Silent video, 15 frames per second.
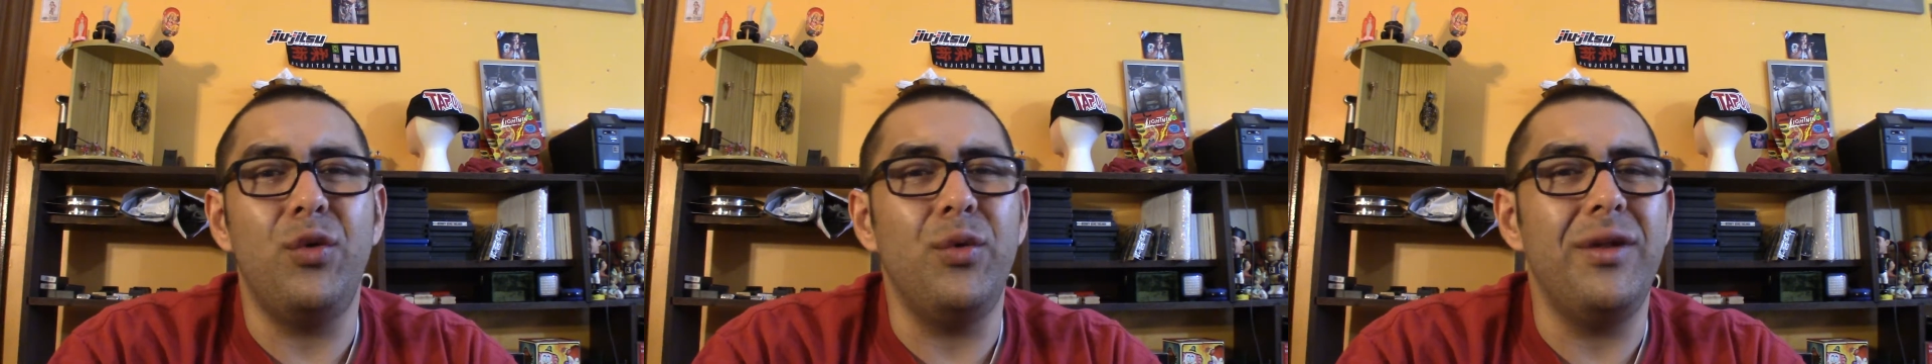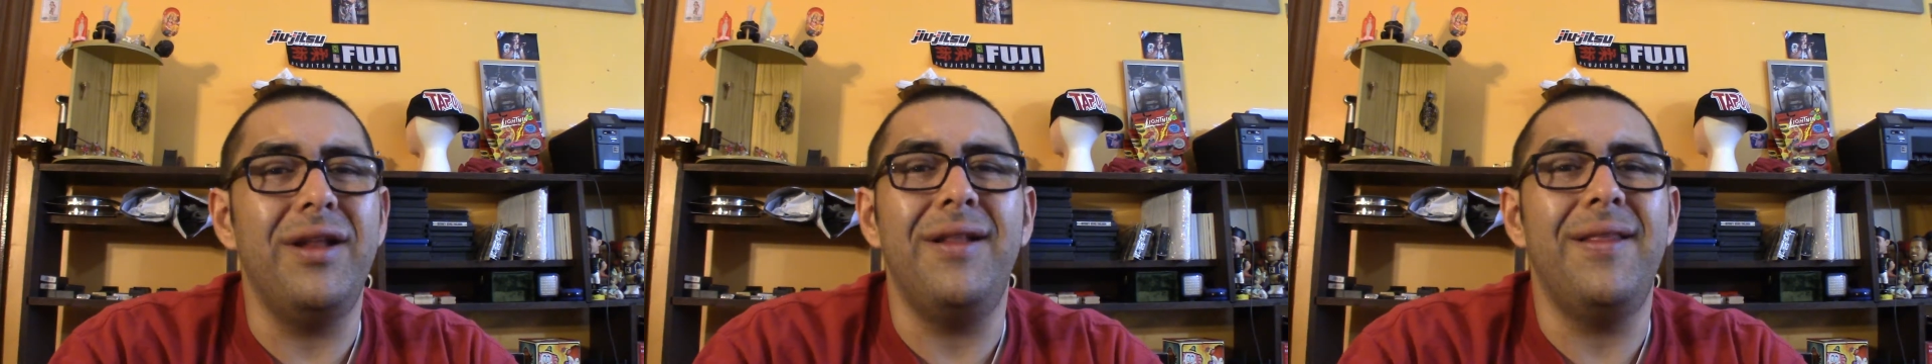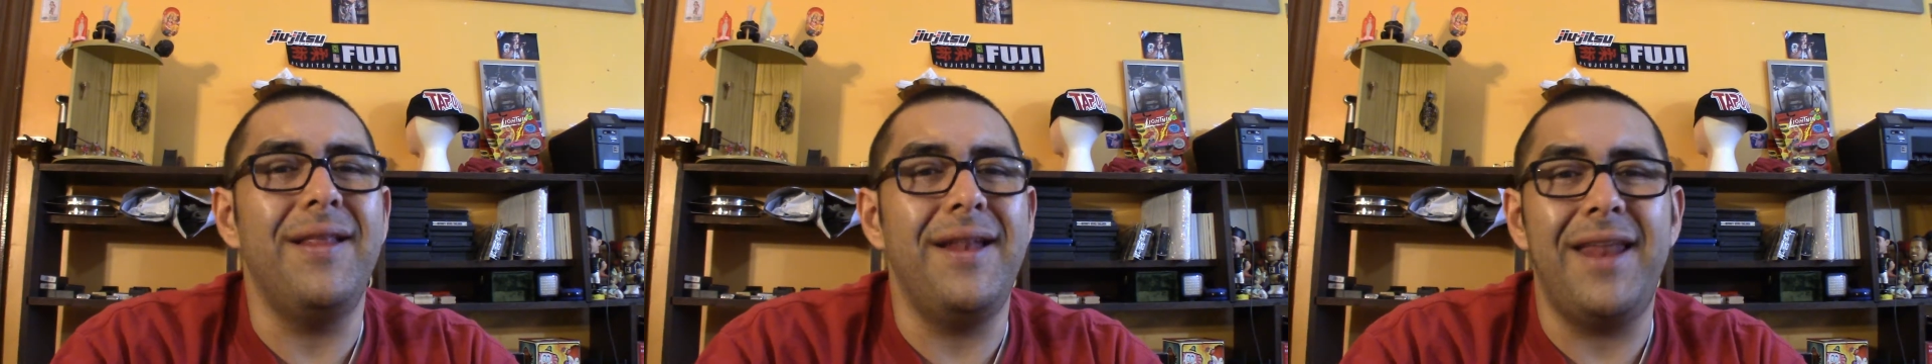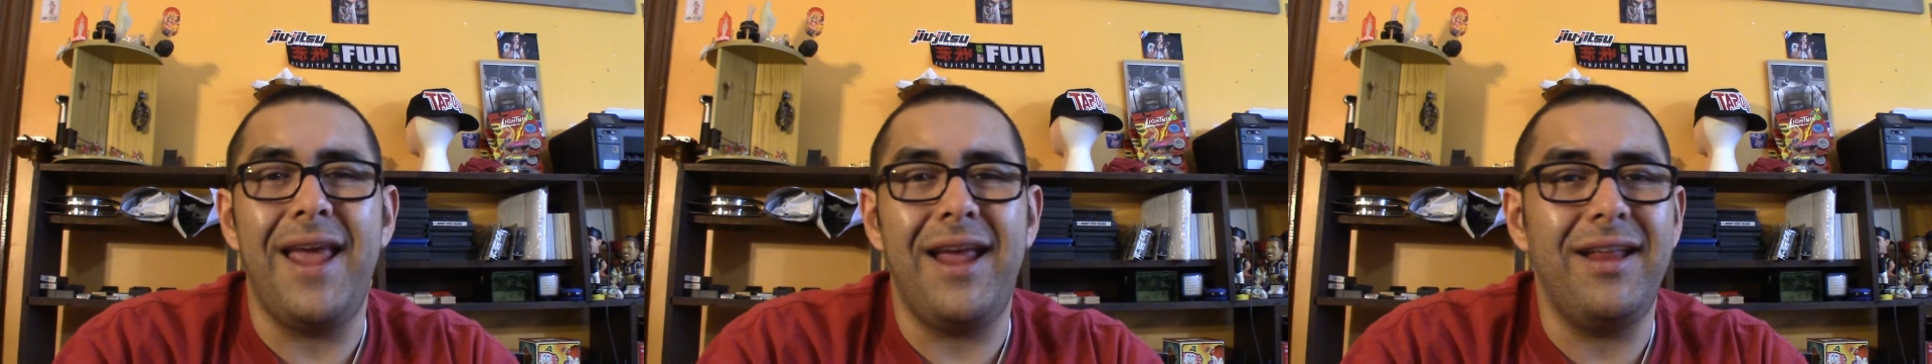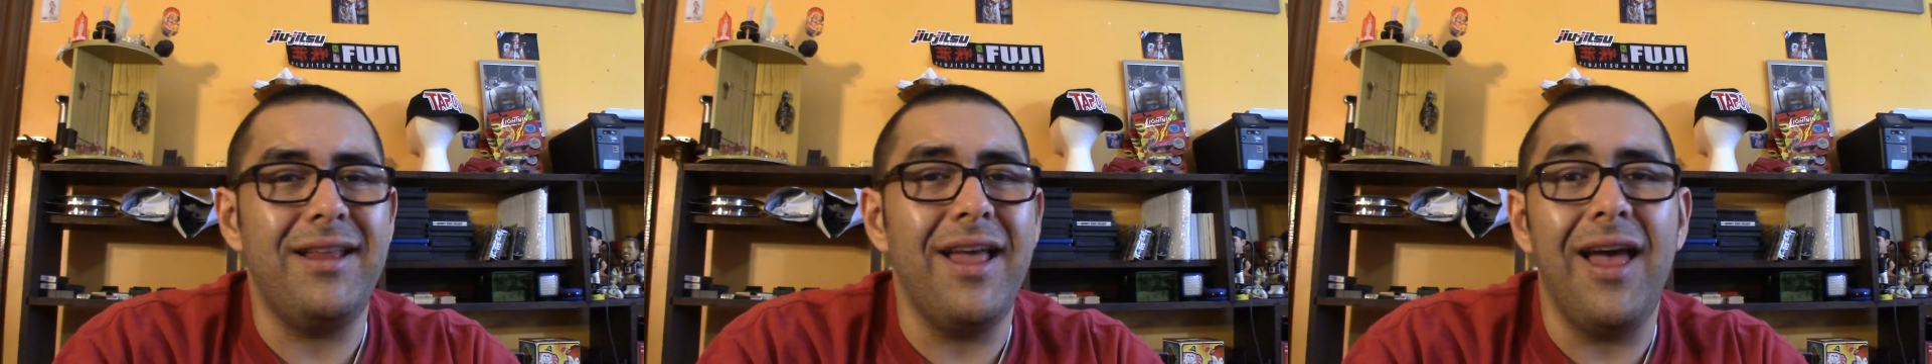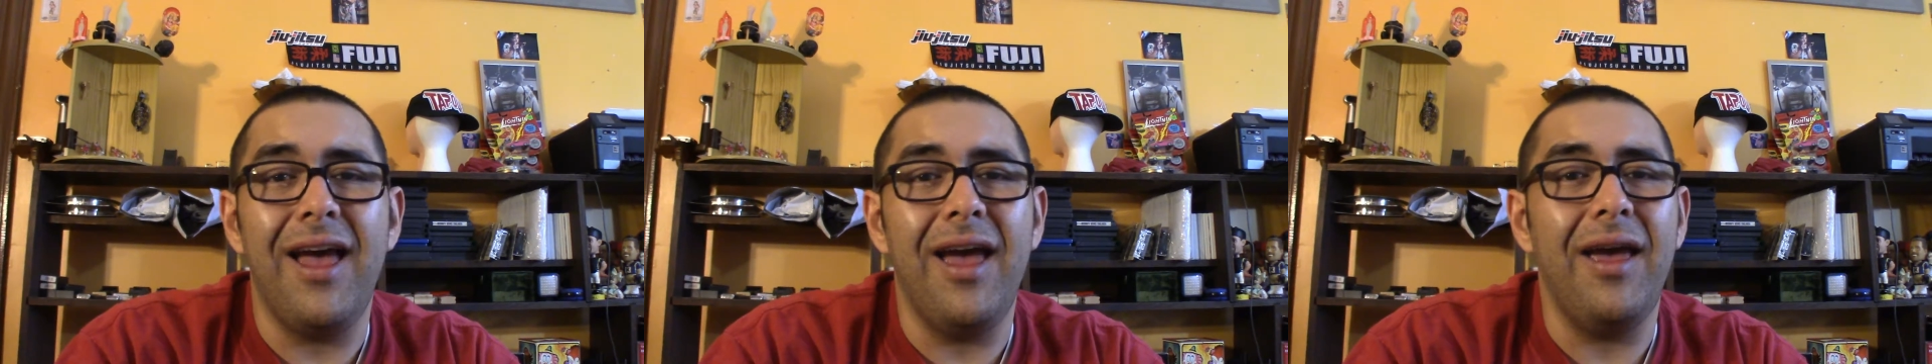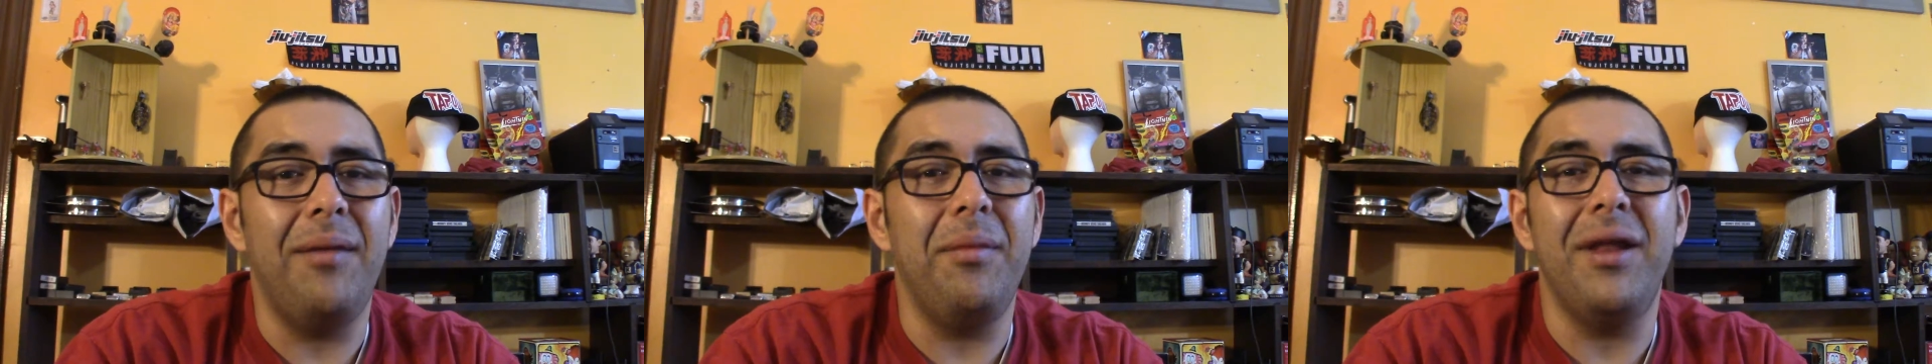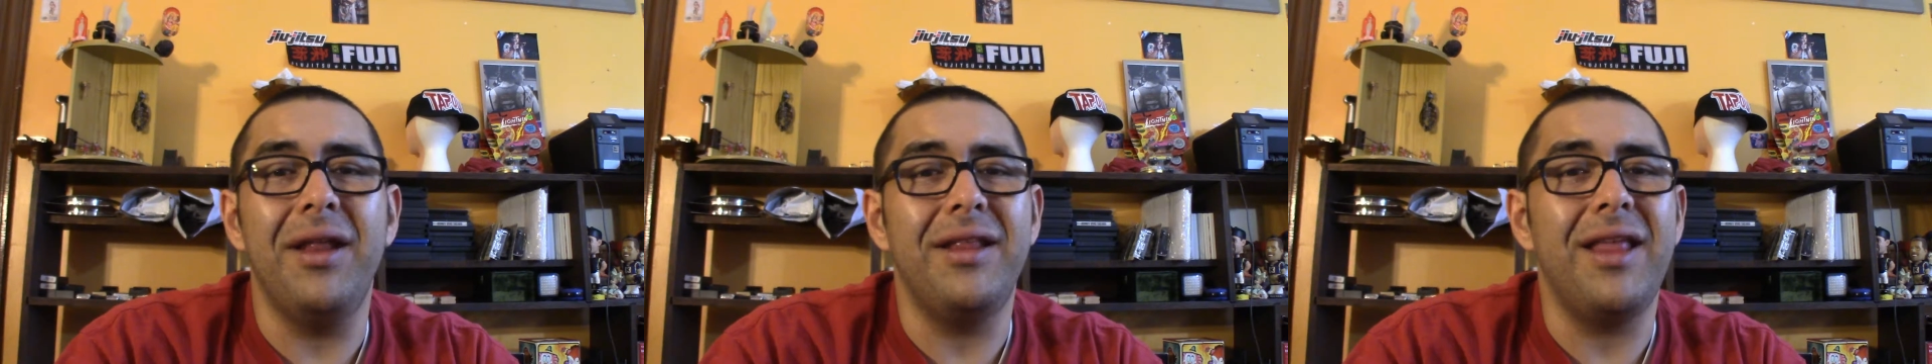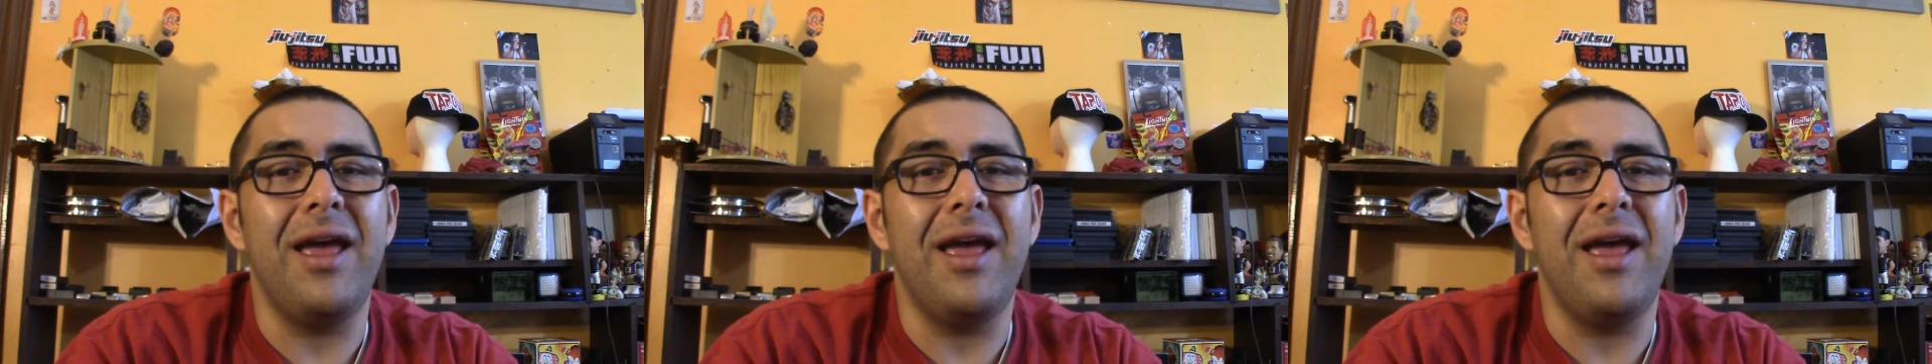Do it in the daytime at a